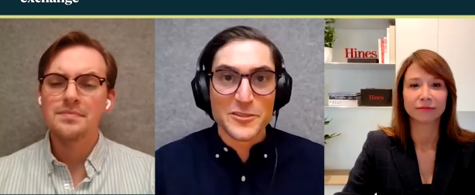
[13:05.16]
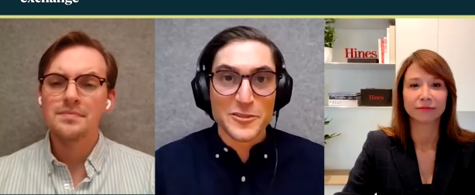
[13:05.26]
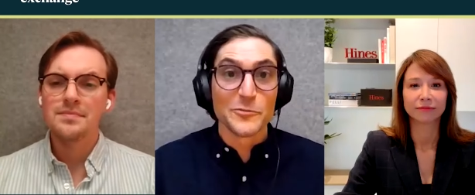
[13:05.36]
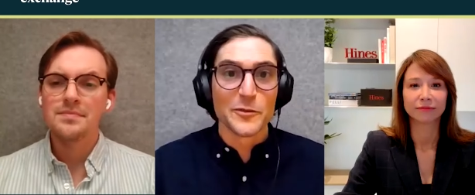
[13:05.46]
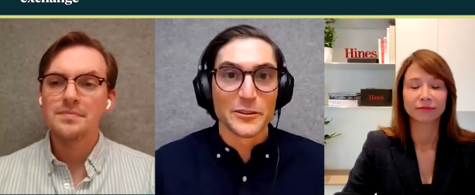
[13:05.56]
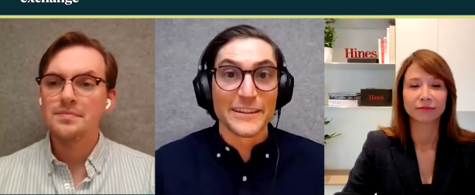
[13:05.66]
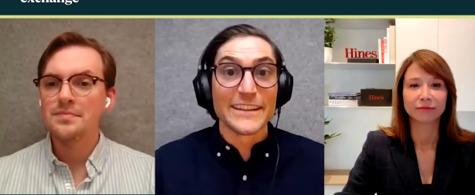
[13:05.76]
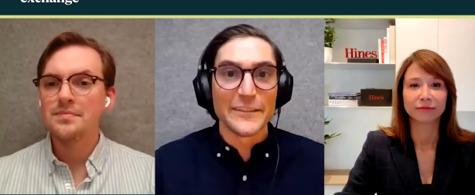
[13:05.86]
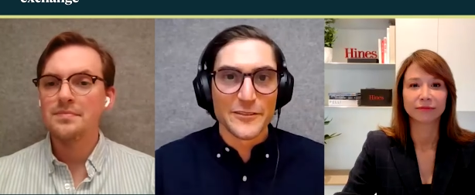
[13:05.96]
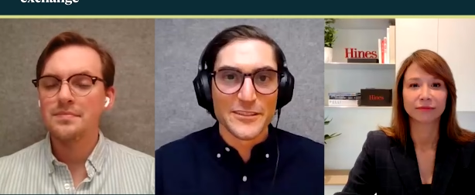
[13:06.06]
Speaker 1: consumer
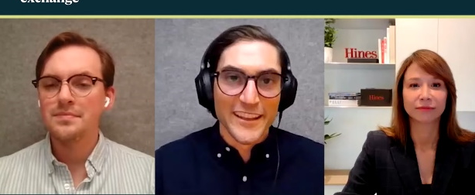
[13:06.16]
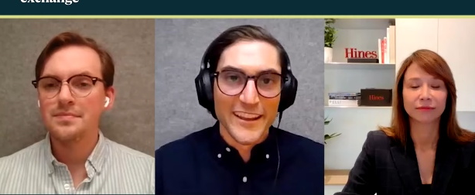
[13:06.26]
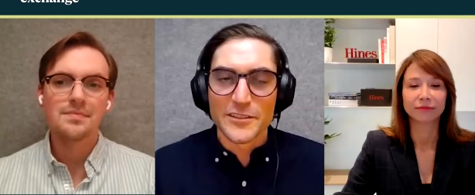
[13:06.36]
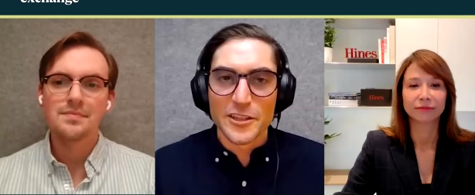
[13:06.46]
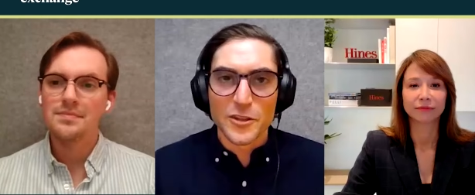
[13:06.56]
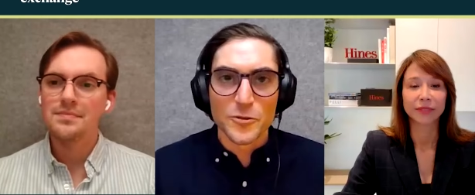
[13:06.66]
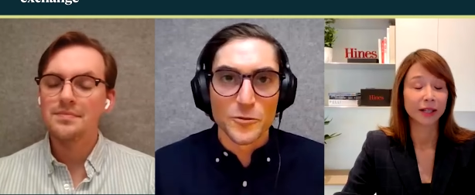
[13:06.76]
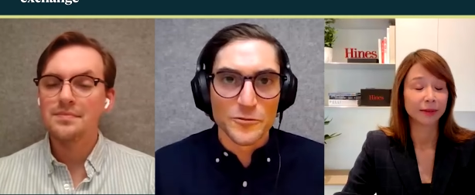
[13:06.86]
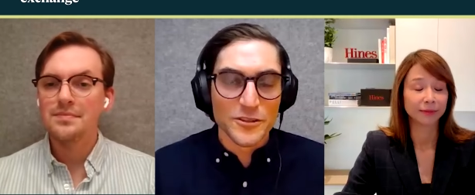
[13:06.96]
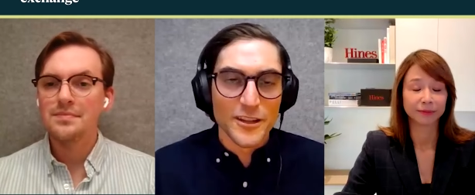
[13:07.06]
lives is
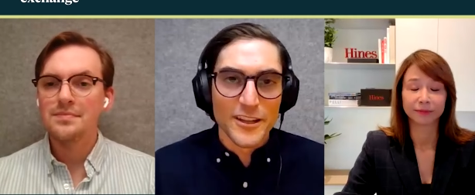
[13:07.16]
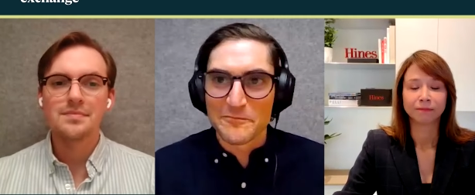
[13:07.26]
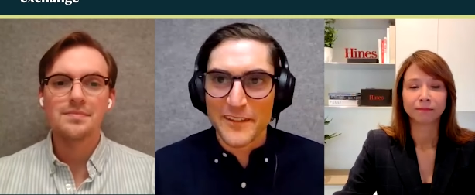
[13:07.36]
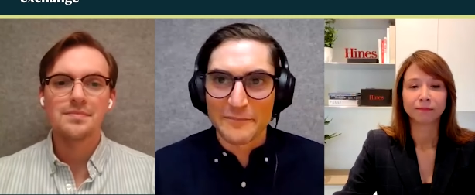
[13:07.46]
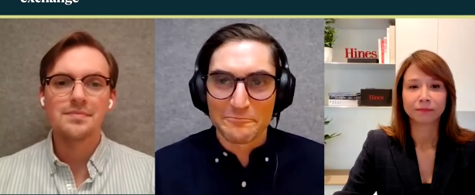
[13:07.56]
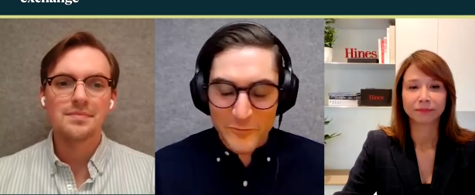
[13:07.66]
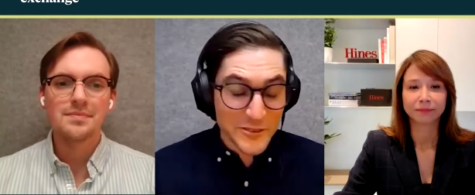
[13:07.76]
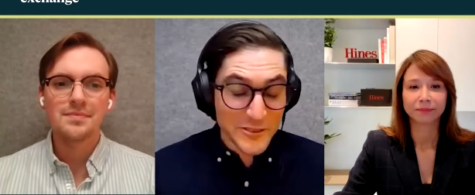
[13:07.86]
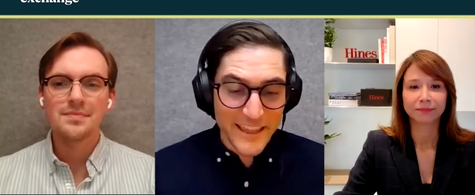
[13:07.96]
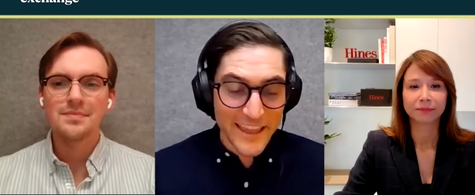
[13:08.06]
huge. Yeah. I
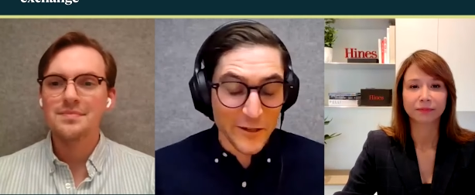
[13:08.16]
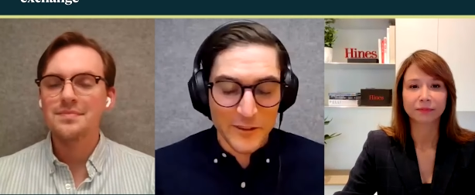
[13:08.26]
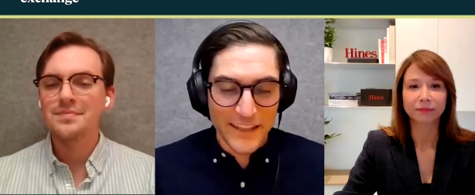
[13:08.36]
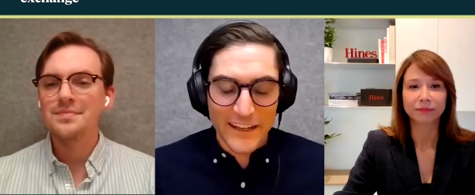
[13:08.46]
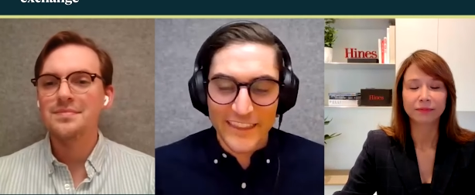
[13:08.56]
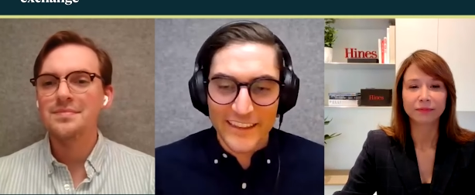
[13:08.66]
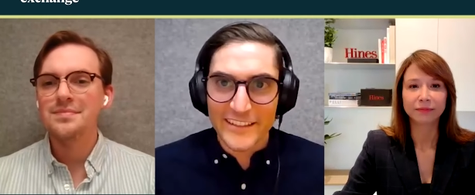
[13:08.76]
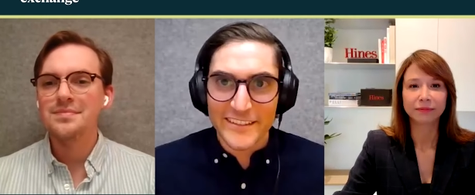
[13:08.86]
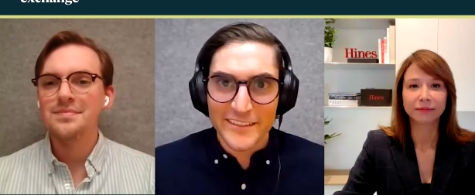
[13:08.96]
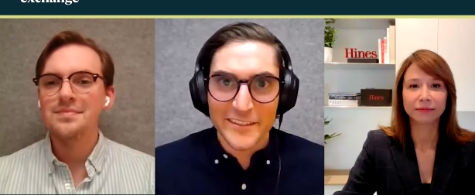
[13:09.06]
would just echo that. I think
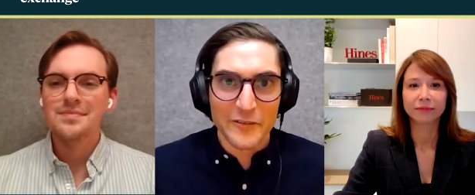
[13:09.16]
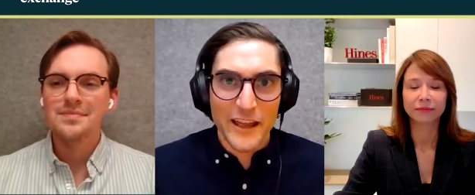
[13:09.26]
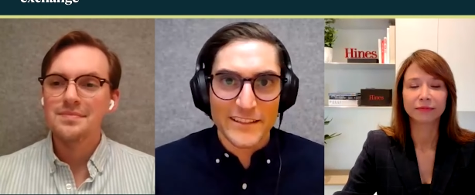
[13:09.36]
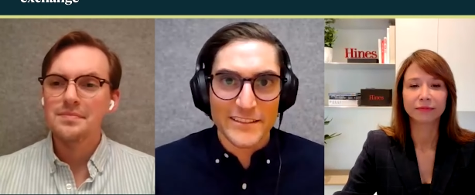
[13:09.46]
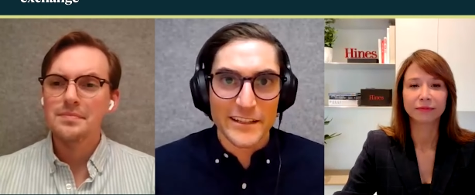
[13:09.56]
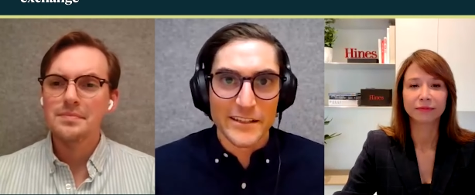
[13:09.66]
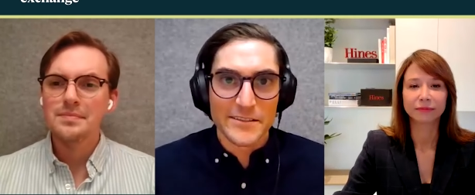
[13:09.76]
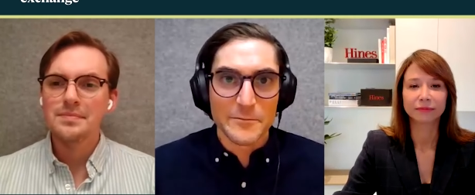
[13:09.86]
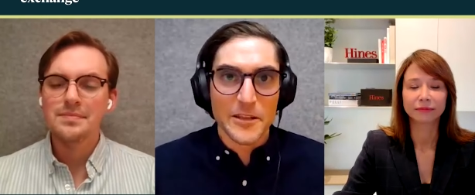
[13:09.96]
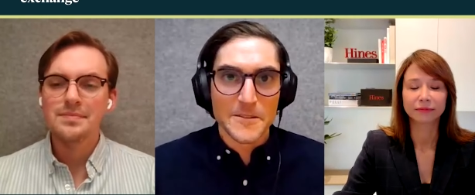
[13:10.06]
that's a fascinating
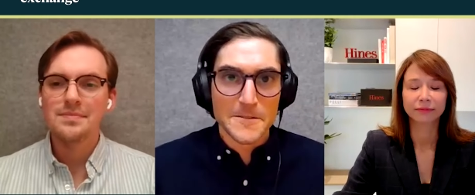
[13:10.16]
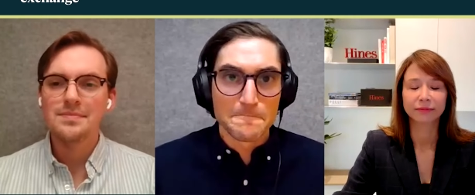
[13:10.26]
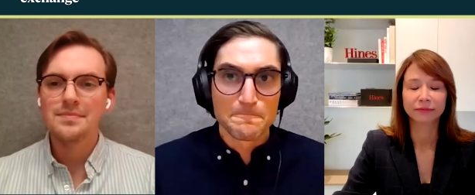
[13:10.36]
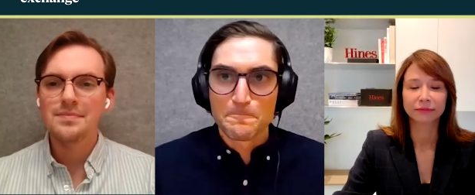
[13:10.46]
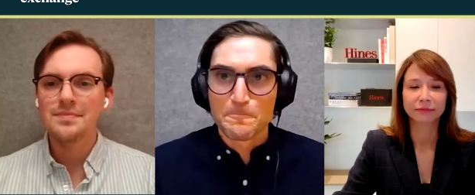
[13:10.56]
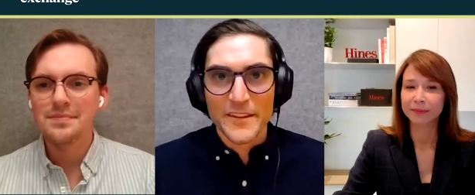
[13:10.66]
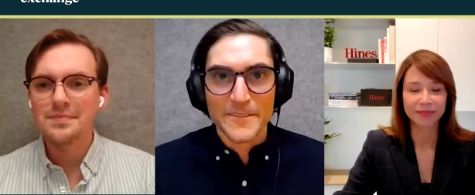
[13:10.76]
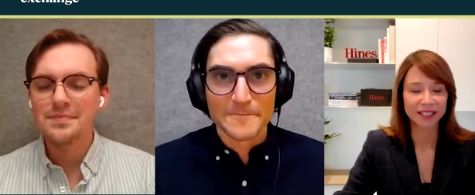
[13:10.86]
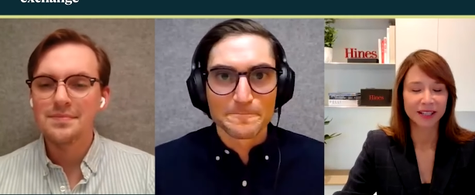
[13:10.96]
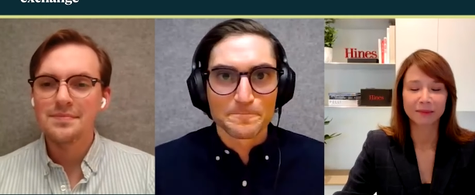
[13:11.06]
space.
Speaker 2: Yeah.
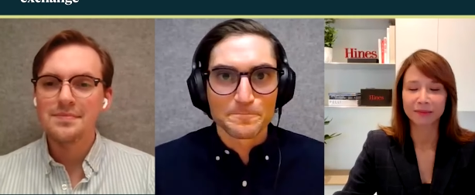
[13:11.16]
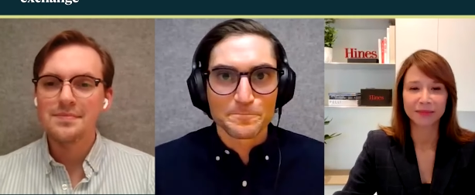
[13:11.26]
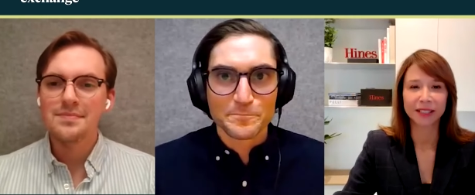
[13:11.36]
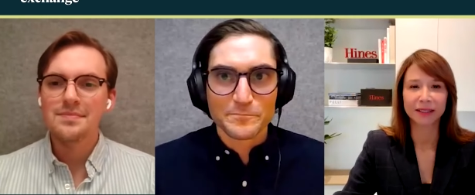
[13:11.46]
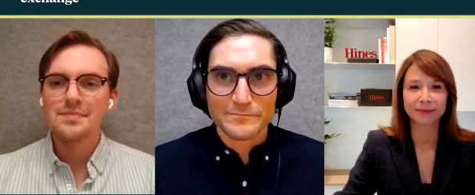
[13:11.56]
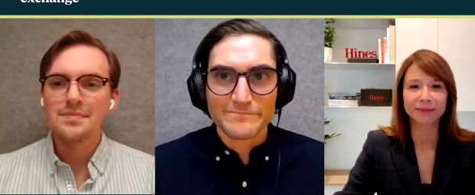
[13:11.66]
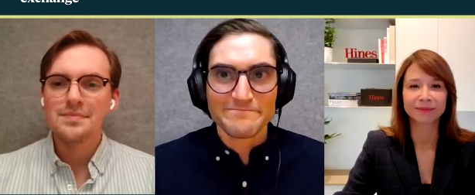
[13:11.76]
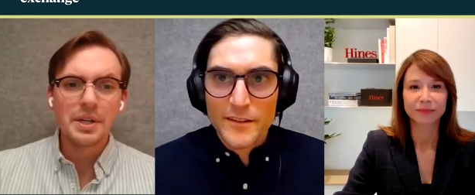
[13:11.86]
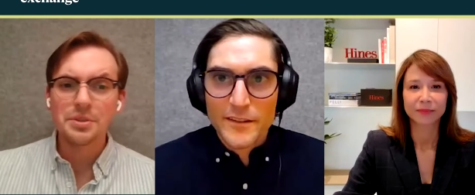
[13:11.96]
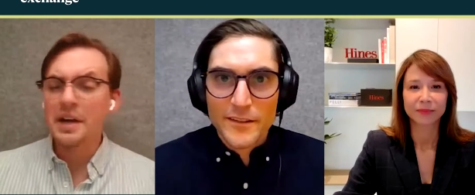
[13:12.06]
Same. Yeah.
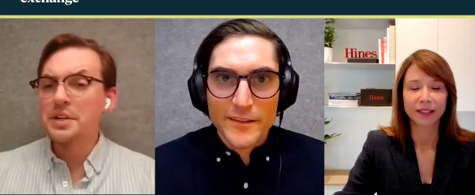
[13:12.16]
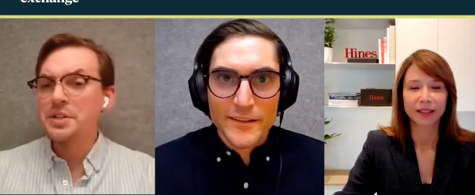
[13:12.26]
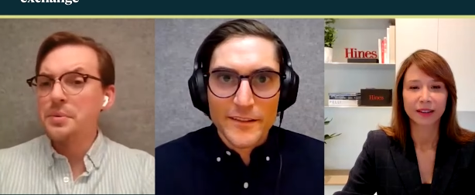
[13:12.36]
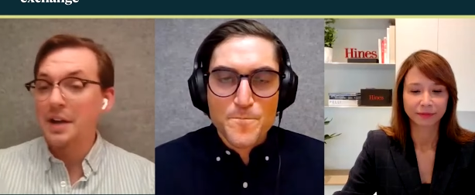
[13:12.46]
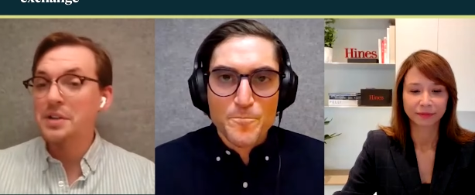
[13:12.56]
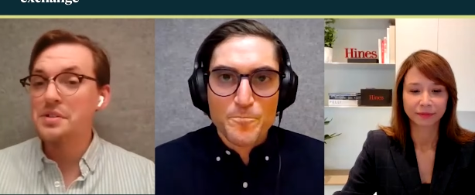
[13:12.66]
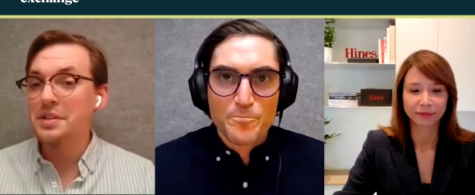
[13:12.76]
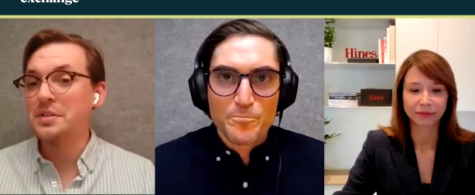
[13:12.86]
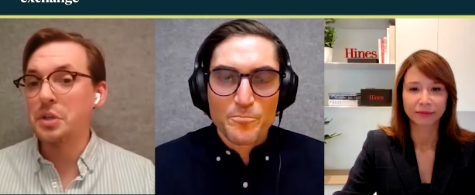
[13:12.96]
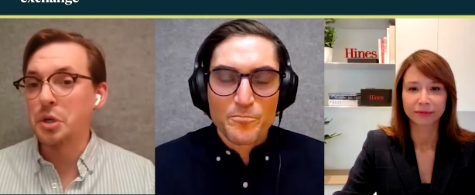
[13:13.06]
Speaker 3: Now, Adriana, how do you
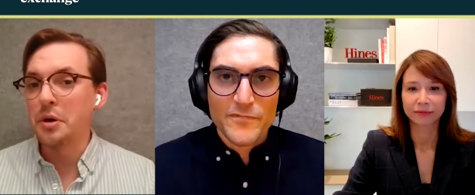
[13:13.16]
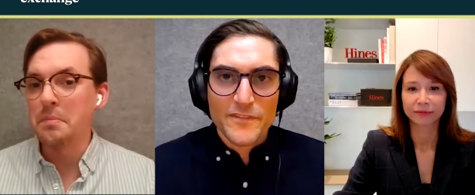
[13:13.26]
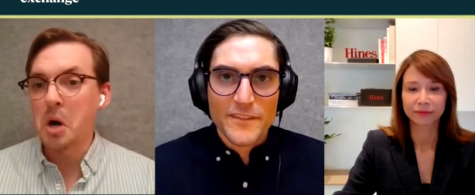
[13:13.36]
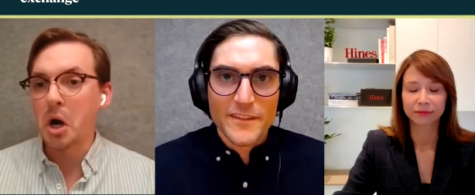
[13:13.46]
think that the current